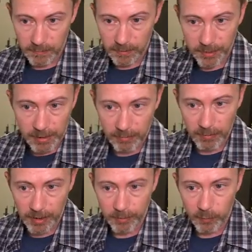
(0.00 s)
they're
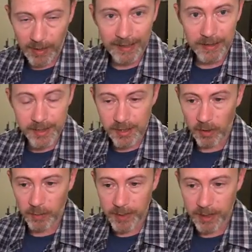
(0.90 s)
really well
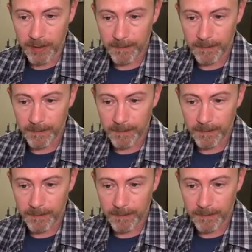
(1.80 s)
sculpted.